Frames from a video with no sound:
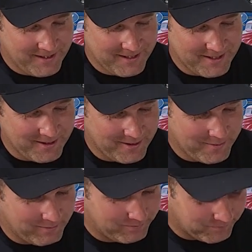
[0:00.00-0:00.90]

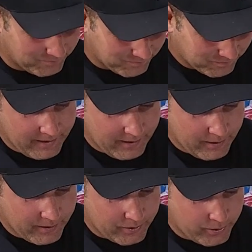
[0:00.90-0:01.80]
So
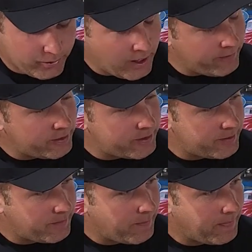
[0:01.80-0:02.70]

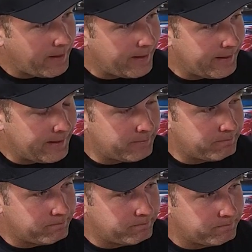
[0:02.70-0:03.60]
screwdrivers,
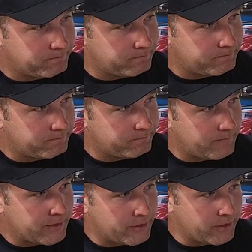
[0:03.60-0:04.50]

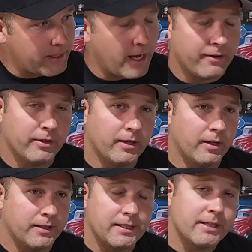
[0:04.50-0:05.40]
it's good to have
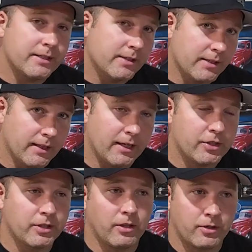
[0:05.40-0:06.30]
a decent
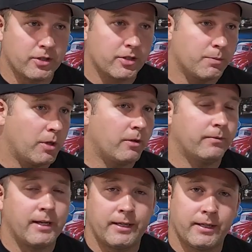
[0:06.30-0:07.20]
selection, large and small,
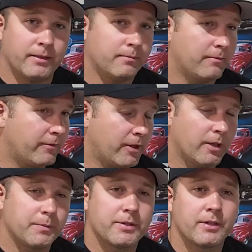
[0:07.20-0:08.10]
flathead,
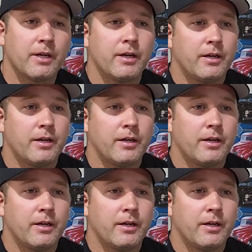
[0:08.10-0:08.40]
Phillips.